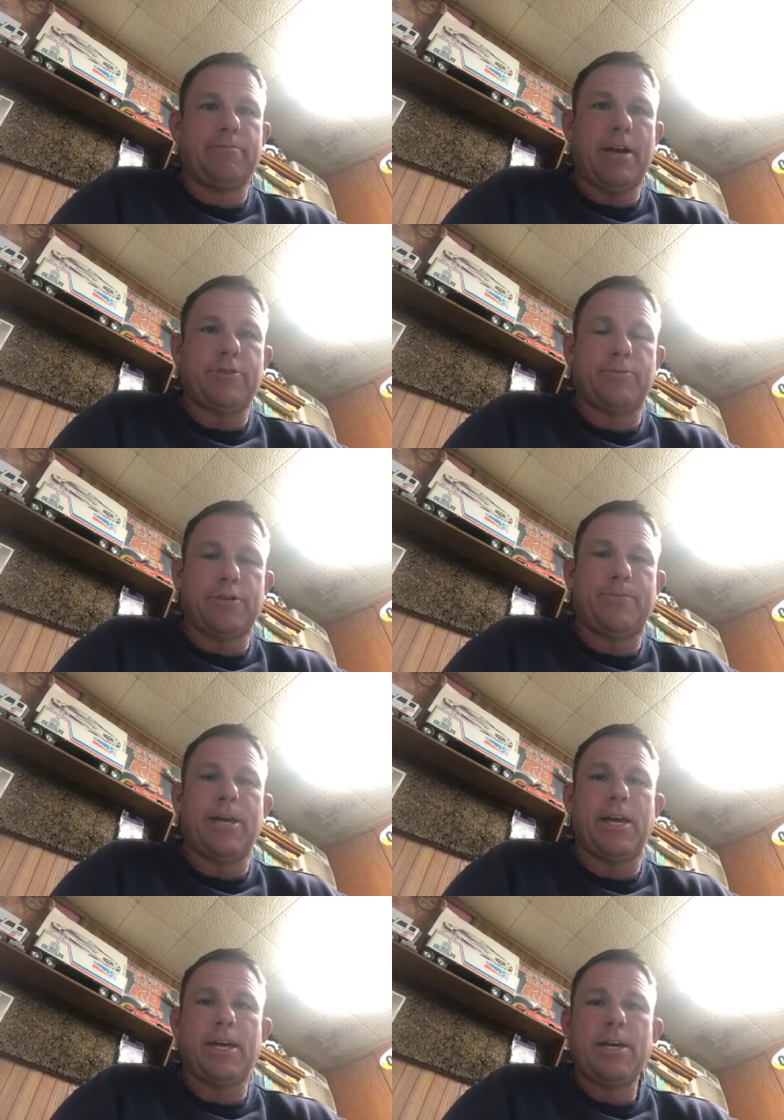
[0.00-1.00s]
as we
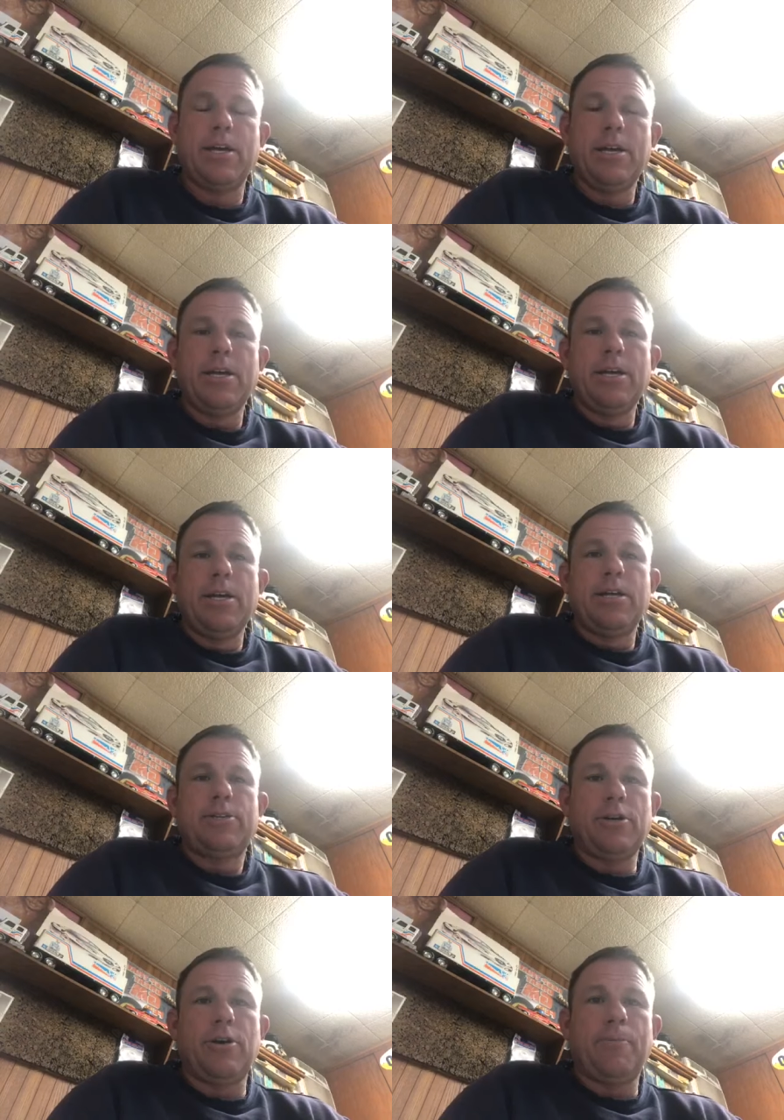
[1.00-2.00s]
speak.
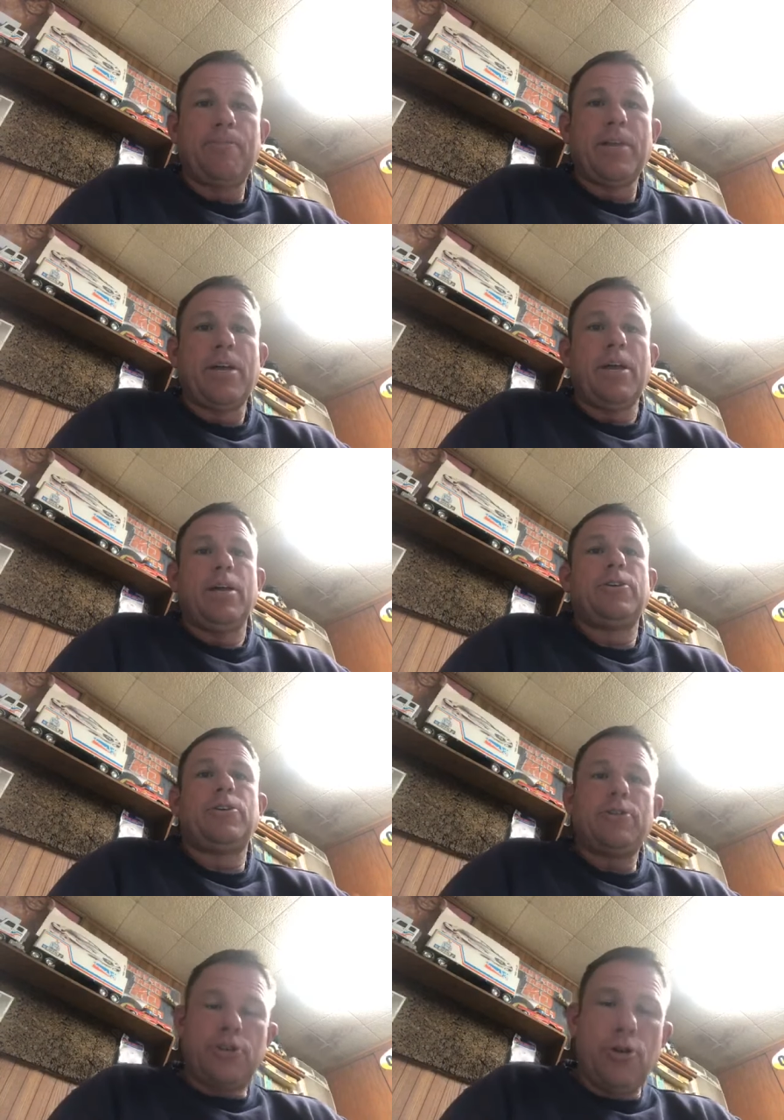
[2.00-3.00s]
So
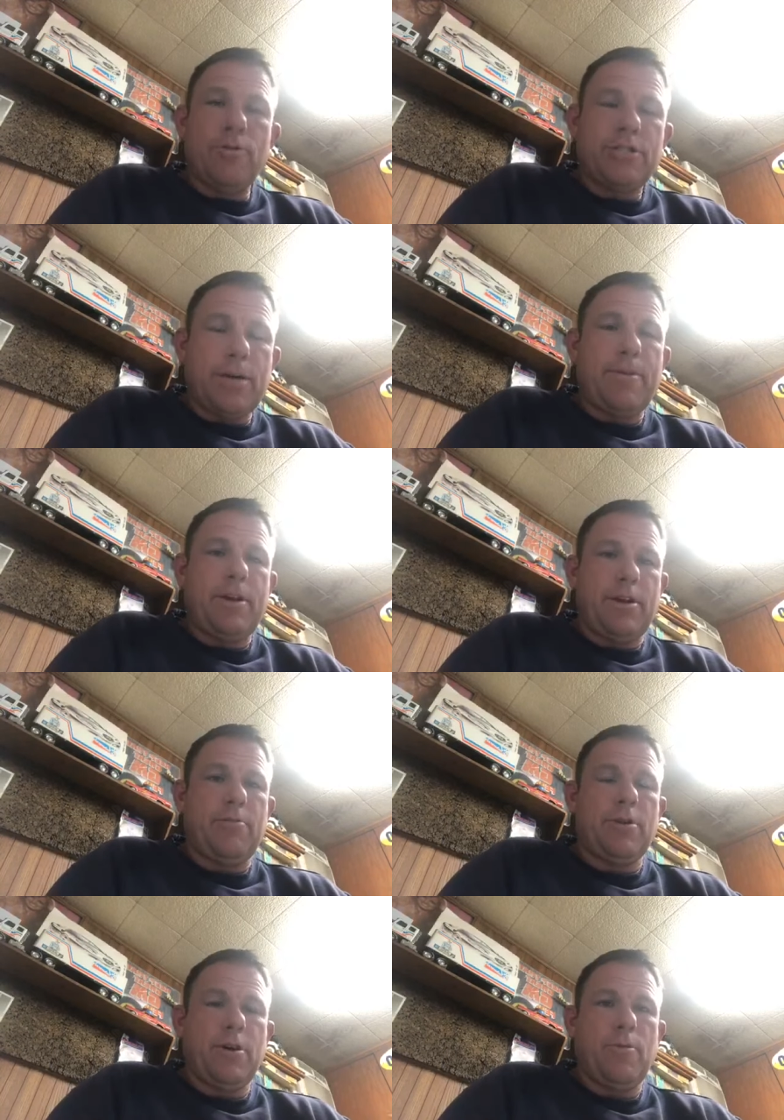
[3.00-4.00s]
doing some of your
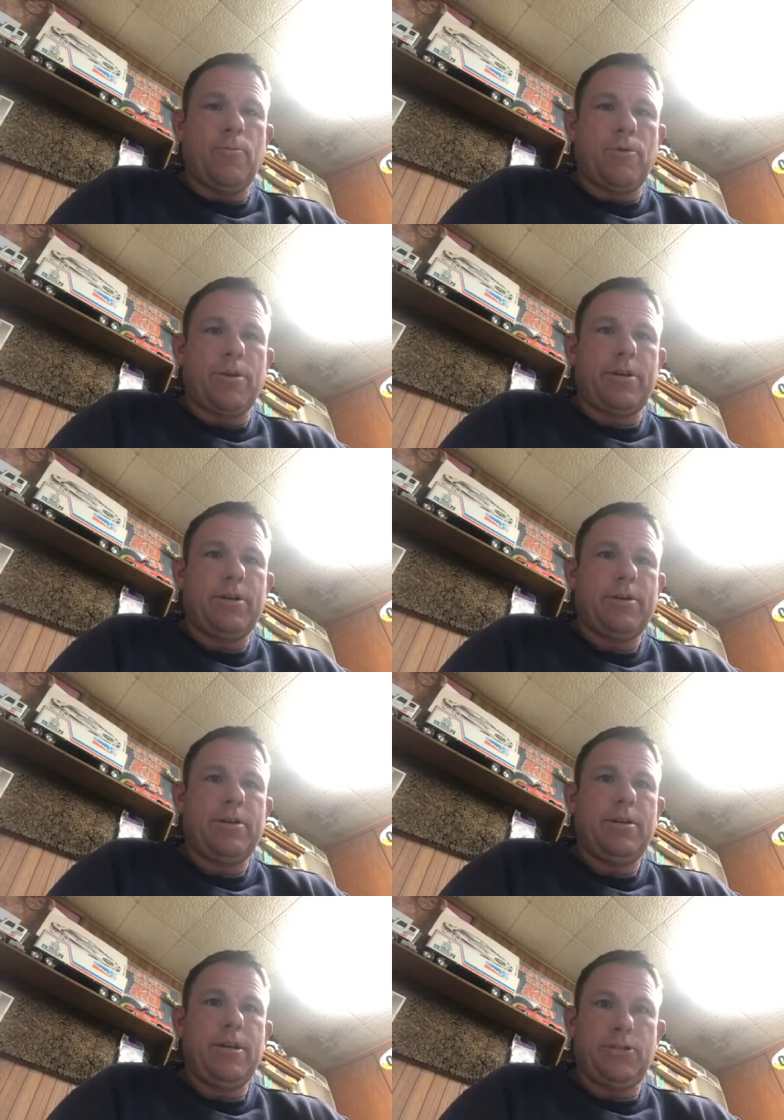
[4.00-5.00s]
own homework
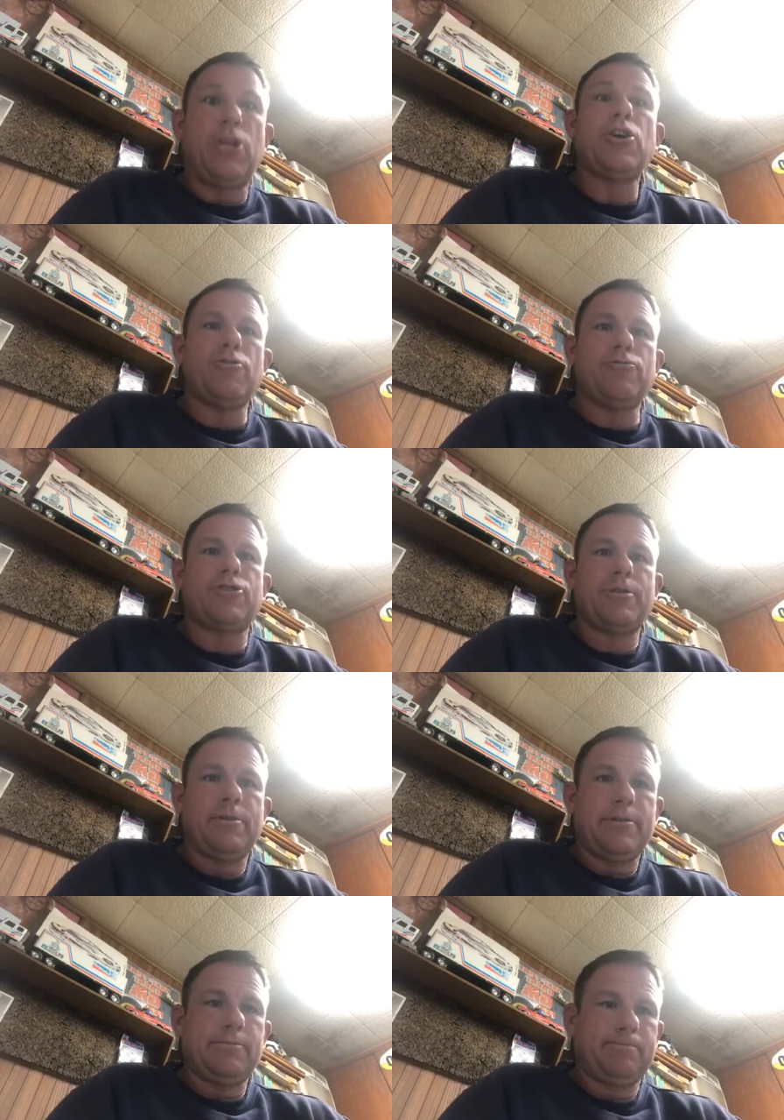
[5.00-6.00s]
is huge.
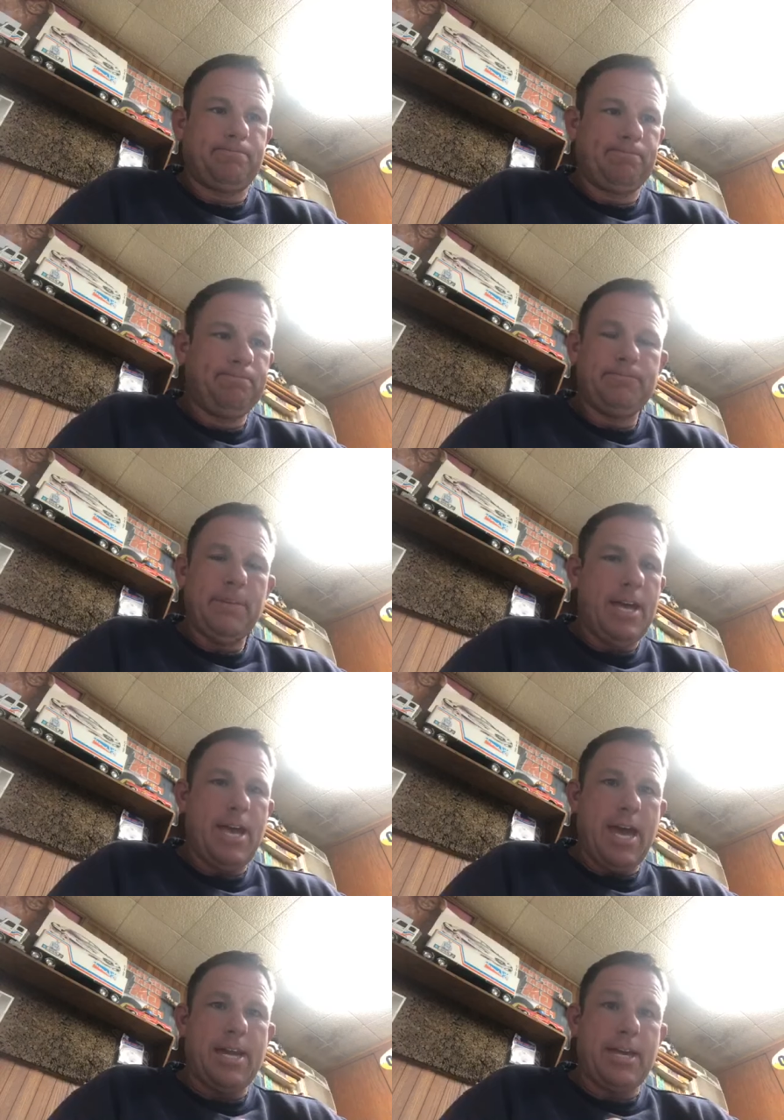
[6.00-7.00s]

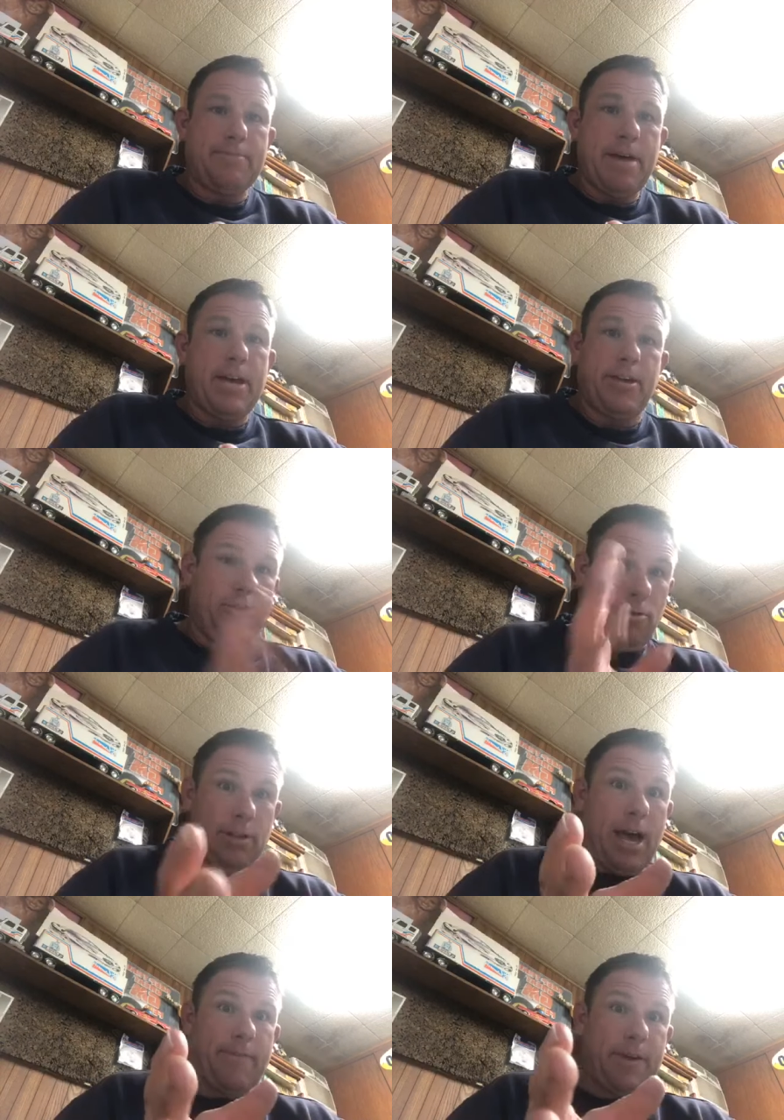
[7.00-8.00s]
And it can make your
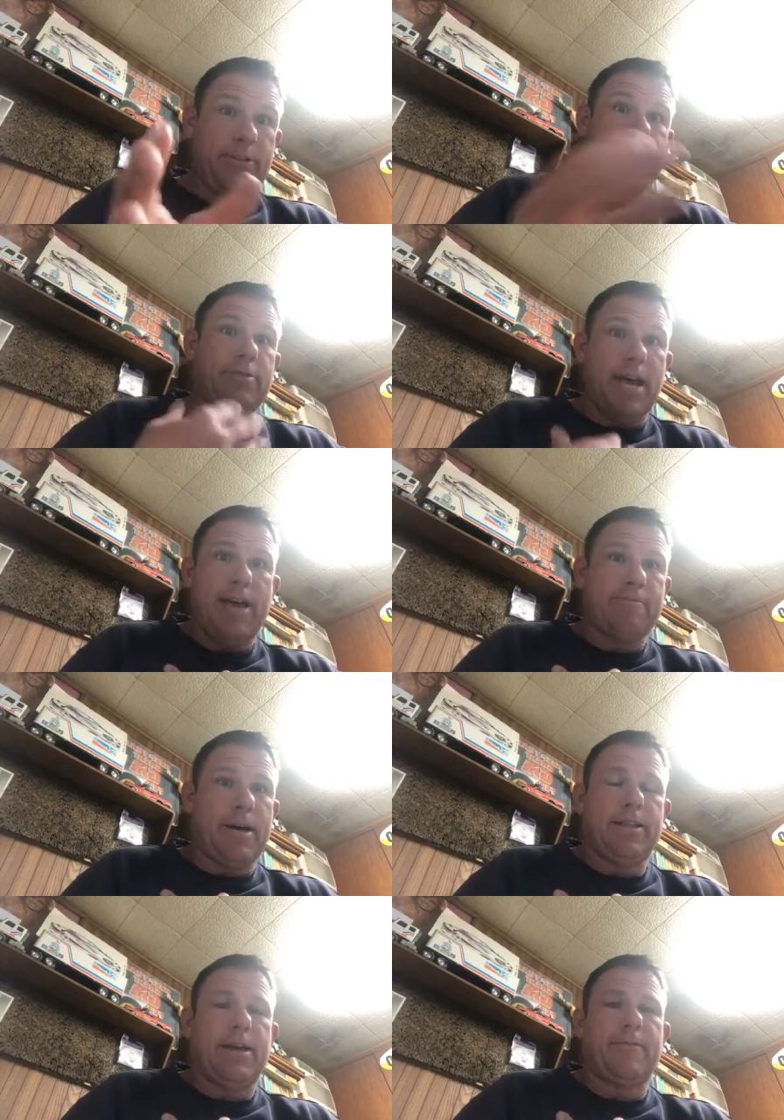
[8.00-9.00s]
life easier and
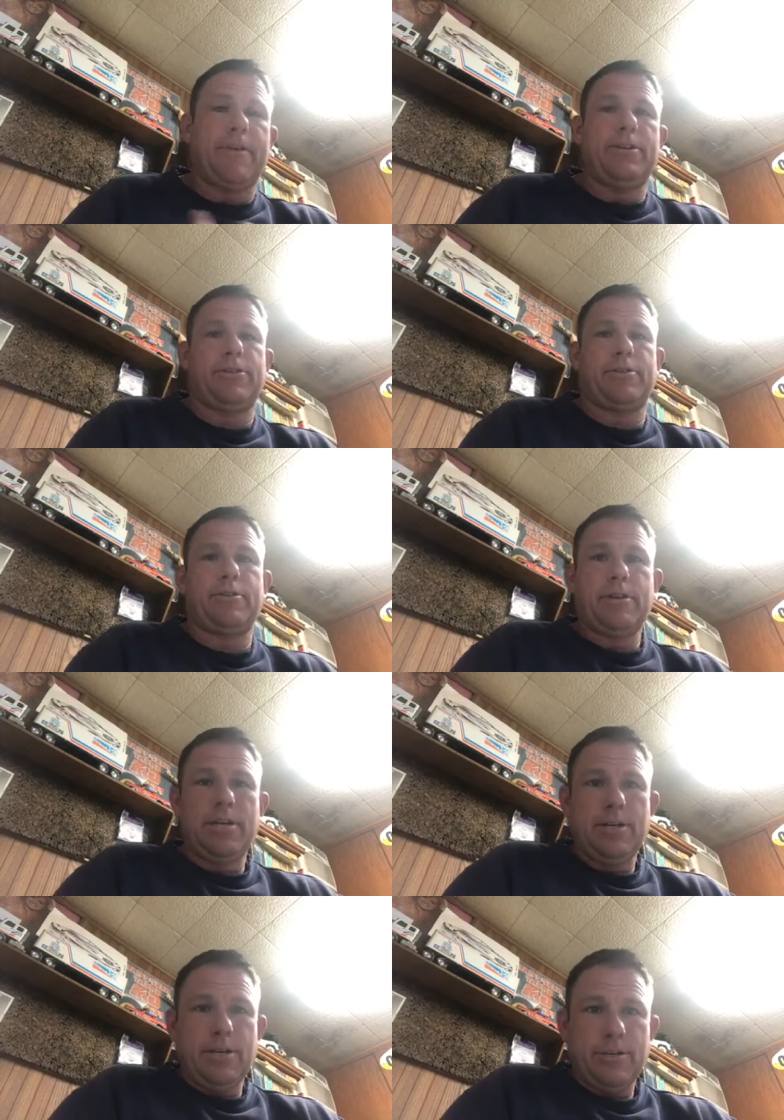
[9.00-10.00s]
my life easier.
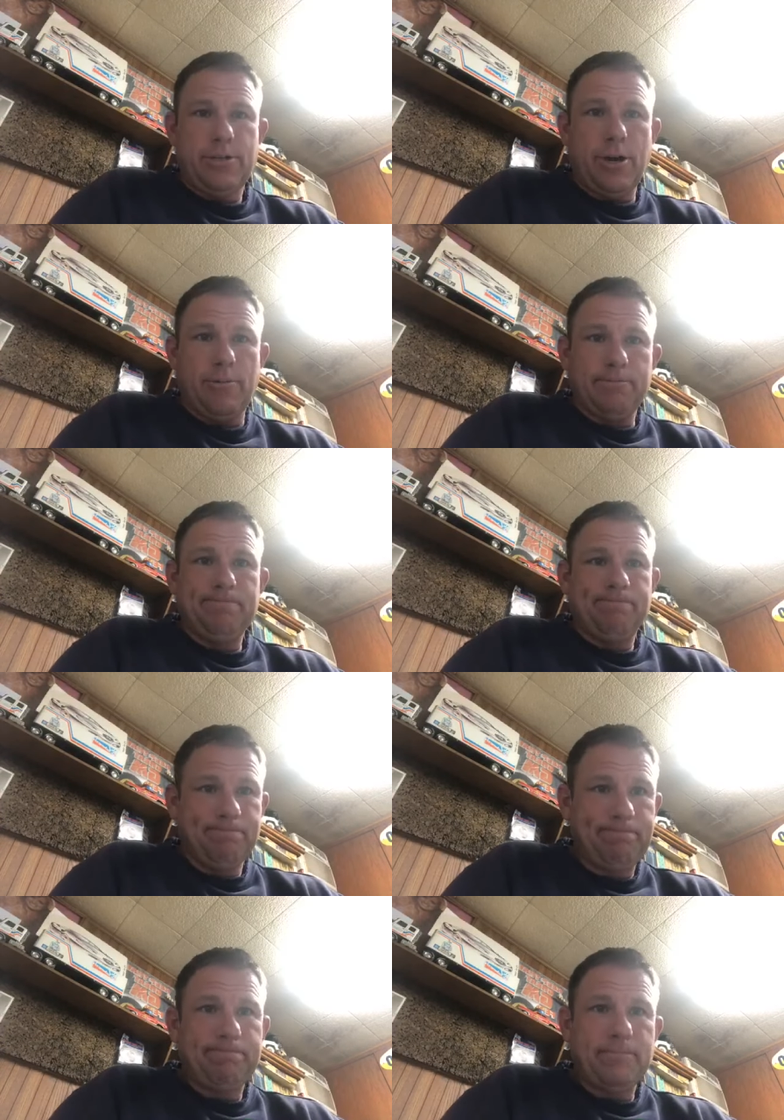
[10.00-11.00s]
So
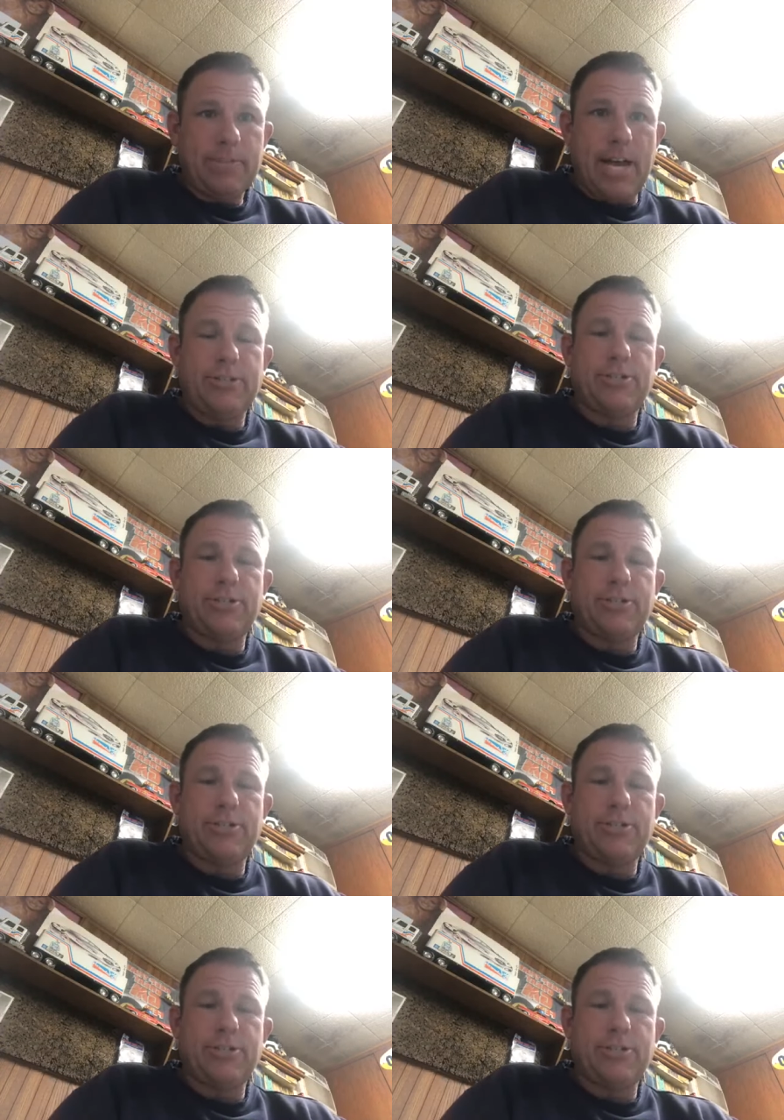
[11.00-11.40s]
that's